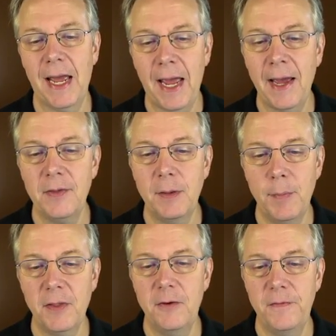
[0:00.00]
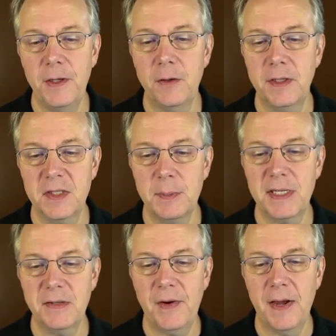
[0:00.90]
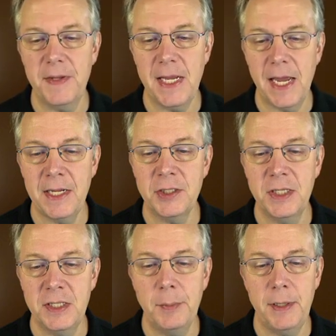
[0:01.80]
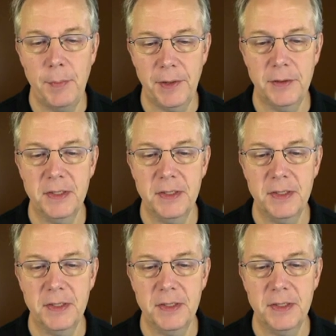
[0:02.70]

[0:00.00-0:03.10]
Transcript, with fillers: add the method field and specify the HTTP method,